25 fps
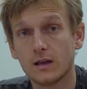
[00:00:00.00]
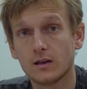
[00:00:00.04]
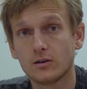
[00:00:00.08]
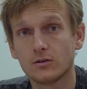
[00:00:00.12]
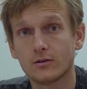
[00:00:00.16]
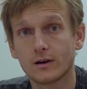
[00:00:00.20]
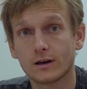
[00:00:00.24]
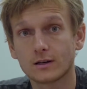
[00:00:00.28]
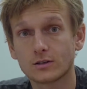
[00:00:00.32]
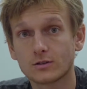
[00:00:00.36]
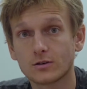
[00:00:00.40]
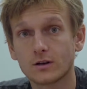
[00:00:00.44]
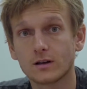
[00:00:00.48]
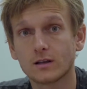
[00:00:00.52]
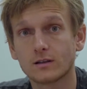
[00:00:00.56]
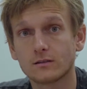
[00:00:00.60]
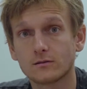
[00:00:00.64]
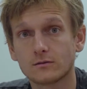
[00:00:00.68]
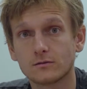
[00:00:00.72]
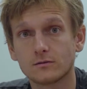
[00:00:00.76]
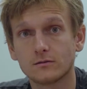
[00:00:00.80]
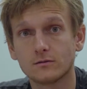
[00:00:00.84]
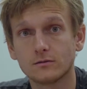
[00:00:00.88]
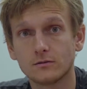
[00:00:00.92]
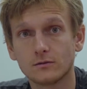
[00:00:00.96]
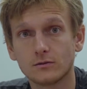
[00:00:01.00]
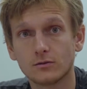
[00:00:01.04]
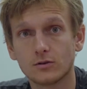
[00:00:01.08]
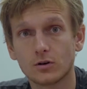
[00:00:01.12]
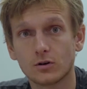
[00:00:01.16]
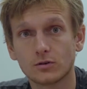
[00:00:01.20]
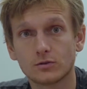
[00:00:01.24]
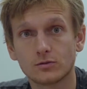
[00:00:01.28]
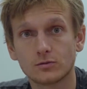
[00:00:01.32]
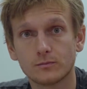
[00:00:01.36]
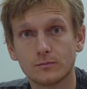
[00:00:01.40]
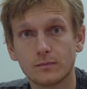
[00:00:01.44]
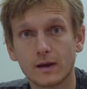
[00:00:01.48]
you actually
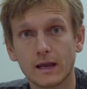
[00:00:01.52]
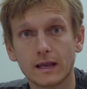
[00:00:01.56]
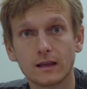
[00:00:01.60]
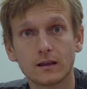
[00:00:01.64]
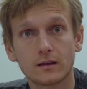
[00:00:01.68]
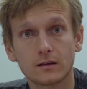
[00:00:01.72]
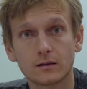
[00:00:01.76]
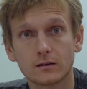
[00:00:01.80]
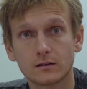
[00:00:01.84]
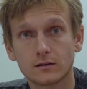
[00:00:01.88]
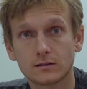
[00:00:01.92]
go to make